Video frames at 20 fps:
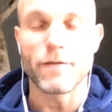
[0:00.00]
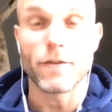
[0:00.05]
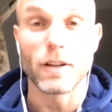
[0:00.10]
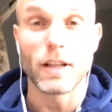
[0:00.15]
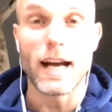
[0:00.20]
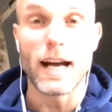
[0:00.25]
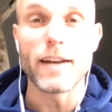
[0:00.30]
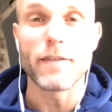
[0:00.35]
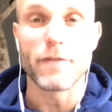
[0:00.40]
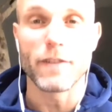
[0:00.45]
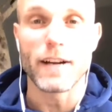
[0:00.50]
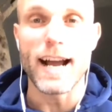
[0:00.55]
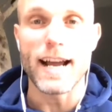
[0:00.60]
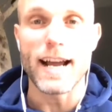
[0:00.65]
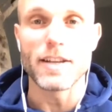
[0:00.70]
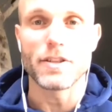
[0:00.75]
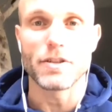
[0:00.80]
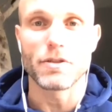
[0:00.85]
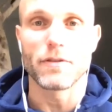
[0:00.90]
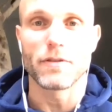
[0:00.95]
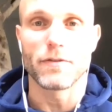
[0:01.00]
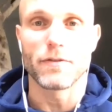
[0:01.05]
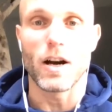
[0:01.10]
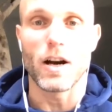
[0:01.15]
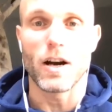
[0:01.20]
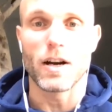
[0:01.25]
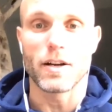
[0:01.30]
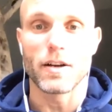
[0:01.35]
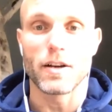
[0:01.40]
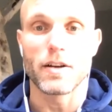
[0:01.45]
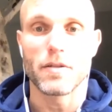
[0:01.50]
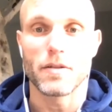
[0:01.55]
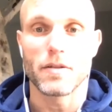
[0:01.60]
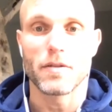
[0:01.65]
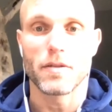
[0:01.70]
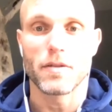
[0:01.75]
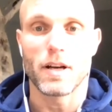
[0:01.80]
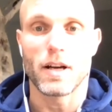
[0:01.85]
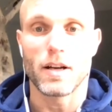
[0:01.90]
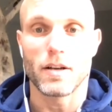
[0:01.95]
a lot of guys who have done
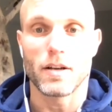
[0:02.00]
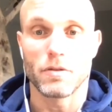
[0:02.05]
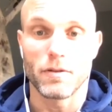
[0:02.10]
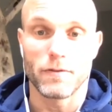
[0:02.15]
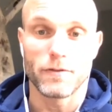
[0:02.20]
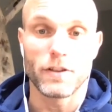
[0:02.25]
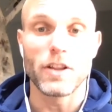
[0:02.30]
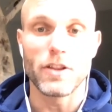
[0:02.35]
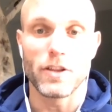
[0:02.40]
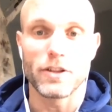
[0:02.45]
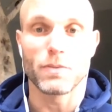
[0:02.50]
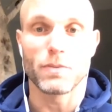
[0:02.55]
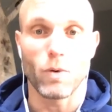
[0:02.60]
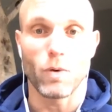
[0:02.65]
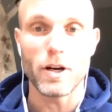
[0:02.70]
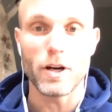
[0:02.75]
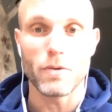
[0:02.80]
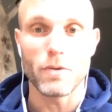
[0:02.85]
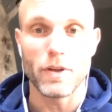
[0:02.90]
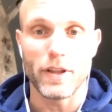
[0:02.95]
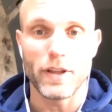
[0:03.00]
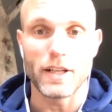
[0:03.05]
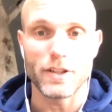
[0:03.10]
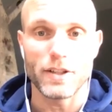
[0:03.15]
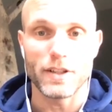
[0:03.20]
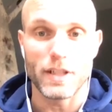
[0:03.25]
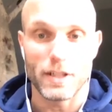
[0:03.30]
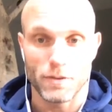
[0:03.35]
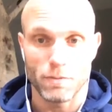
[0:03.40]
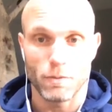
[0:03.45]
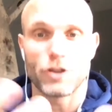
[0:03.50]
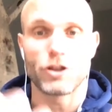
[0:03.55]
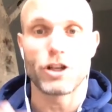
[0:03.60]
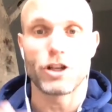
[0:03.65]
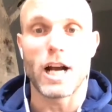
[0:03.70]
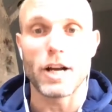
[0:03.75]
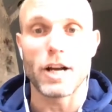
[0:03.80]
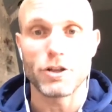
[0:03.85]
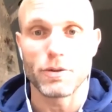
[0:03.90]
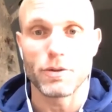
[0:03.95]
this work with us is what
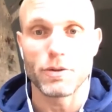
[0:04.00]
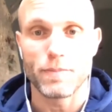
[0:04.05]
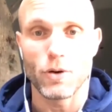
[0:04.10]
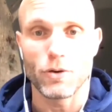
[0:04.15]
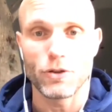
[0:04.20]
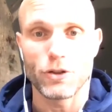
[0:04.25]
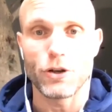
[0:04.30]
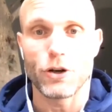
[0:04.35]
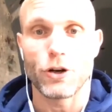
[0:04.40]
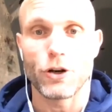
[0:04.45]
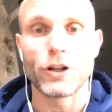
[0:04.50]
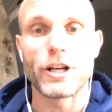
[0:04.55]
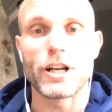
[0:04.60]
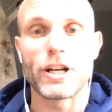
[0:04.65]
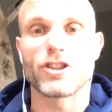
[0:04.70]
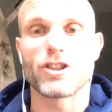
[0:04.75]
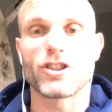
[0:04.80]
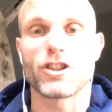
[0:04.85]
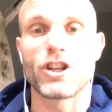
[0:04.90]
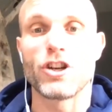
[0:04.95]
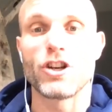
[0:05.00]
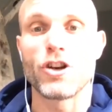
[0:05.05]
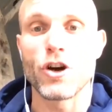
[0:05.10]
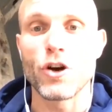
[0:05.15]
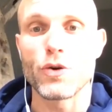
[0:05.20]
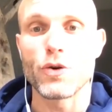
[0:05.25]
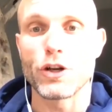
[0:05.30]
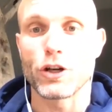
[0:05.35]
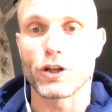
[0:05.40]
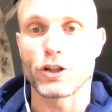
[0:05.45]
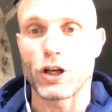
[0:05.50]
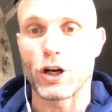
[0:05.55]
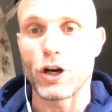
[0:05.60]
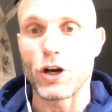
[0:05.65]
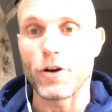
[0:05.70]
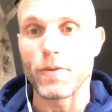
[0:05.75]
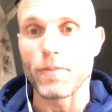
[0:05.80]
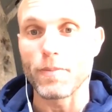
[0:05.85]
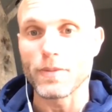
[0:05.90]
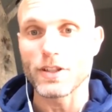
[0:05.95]
Joshua spoke to earlier. It's to know your
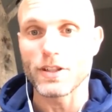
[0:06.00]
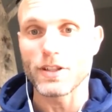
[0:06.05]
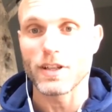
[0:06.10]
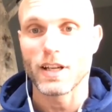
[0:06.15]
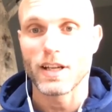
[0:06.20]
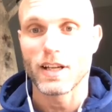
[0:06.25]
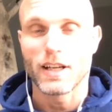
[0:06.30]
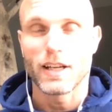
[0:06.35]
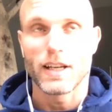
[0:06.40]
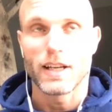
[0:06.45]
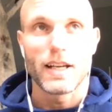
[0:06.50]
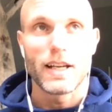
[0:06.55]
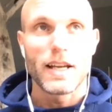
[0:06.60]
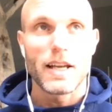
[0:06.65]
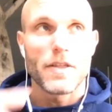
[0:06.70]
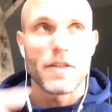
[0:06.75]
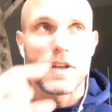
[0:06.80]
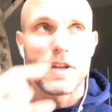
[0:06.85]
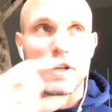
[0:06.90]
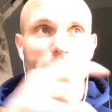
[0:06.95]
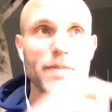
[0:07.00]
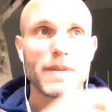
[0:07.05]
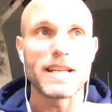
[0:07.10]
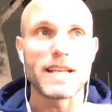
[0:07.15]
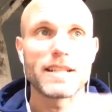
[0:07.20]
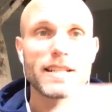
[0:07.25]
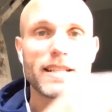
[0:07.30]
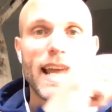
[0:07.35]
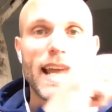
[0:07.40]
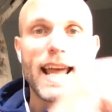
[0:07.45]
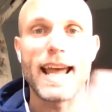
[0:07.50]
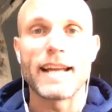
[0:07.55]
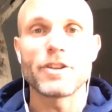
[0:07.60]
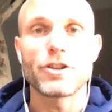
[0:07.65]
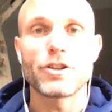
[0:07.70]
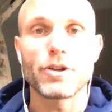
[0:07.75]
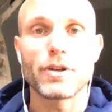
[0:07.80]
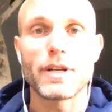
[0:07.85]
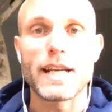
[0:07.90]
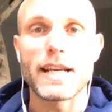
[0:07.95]
terms. This means
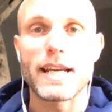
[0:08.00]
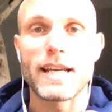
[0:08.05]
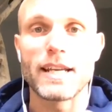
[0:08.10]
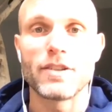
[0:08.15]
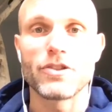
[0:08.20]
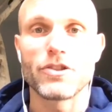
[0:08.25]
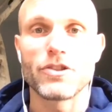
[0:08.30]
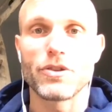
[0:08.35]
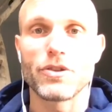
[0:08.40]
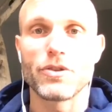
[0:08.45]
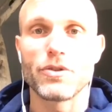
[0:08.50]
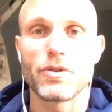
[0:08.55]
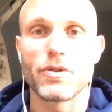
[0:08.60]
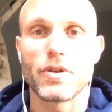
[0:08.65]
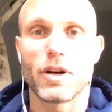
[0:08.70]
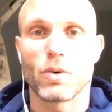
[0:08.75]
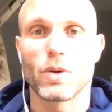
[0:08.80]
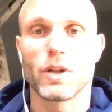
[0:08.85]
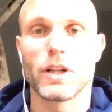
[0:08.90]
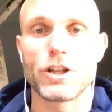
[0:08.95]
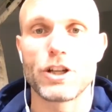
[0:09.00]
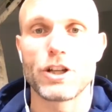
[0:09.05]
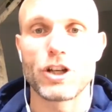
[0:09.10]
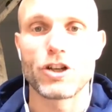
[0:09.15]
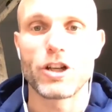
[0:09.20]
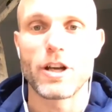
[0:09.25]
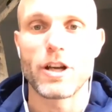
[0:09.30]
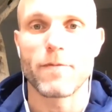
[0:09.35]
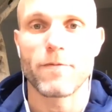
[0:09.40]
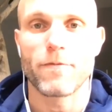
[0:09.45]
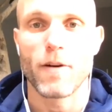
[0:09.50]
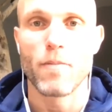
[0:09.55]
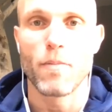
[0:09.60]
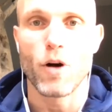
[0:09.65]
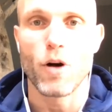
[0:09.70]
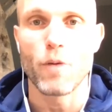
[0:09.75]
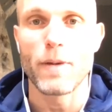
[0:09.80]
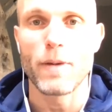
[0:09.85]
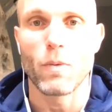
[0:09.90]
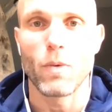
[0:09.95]
entering into a relationship from
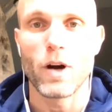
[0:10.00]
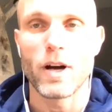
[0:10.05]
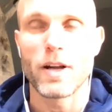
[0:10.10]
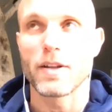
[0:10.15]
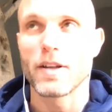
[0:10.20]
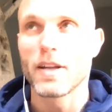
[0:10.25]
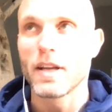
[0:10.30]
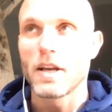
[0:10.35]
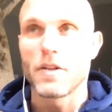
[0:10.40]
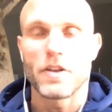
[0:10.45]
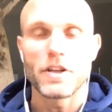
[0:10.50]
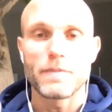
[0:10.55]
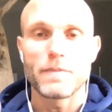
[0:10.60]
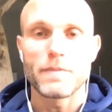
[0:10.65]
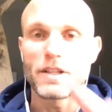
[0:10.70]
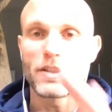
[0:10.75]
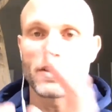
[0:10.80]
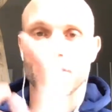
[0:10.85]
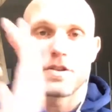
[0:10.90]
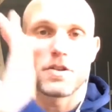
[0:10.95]
moment one. This means